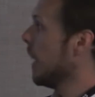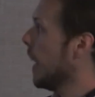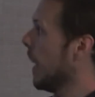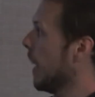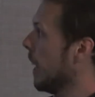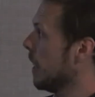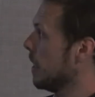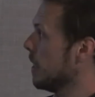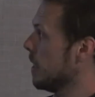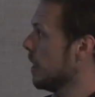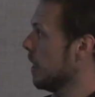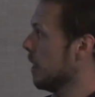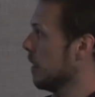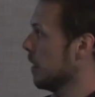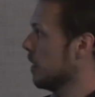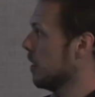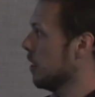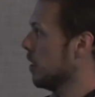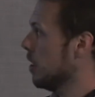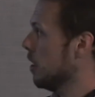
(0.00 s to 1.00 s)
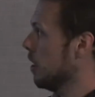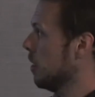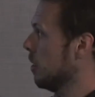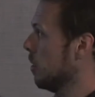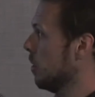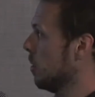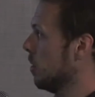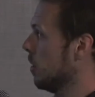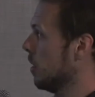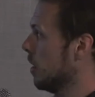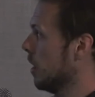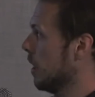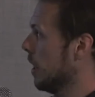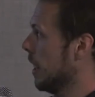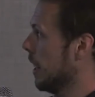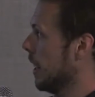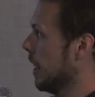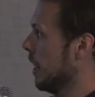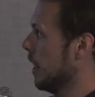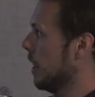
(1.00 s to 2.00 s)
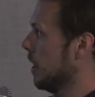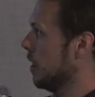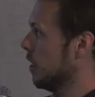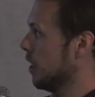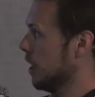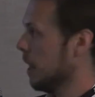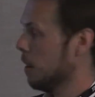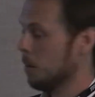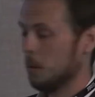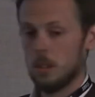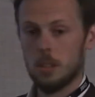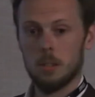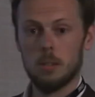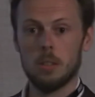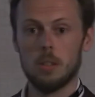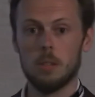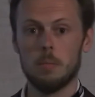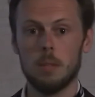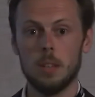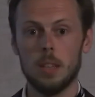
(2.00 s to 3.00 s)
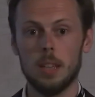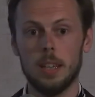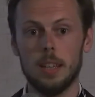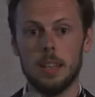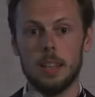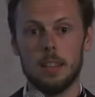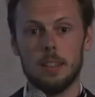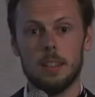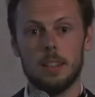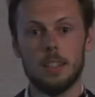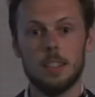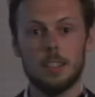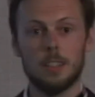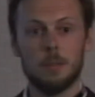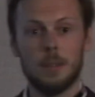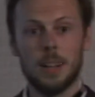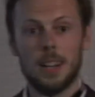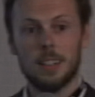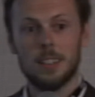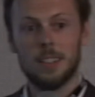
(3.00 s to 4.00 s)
And today I'm going to share with you some of the exciting new